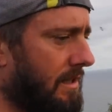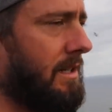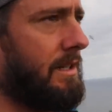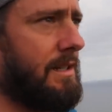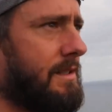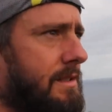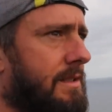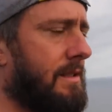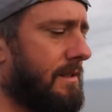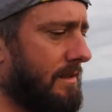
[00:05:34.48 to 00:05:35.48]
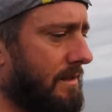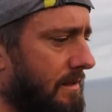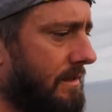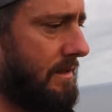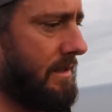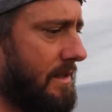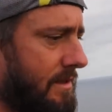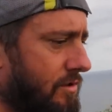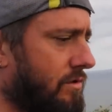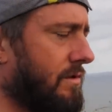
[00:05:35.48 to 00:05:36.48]
And it's
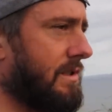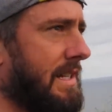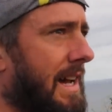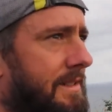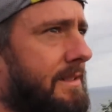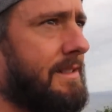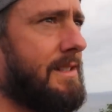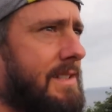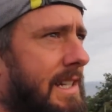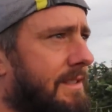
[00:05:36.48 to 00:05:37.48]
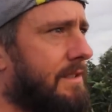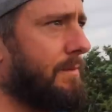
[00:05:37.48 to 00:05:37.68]
sad. It saddens